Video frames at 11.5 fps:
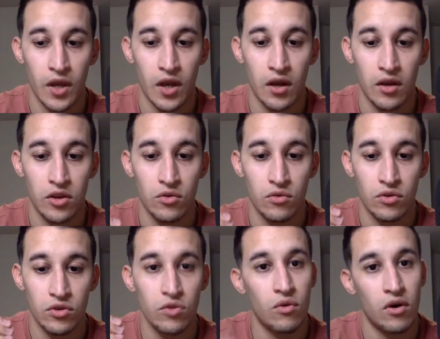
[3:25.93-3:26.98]

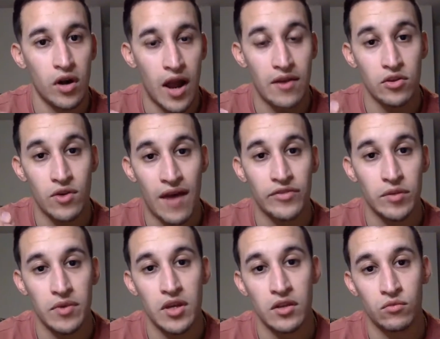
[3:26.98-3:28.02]
have to
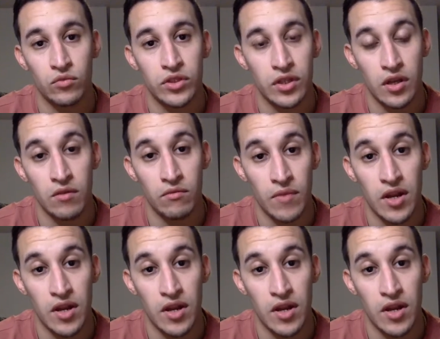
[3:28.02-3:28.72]
be in